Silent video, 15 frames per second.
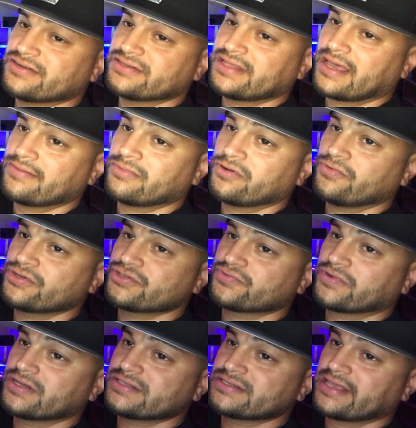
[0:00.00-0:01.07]
your demo, which
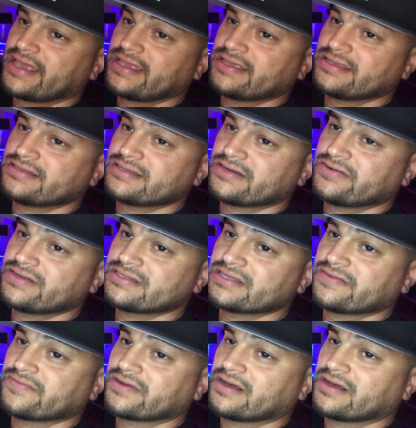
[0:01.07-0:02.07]
runs a series of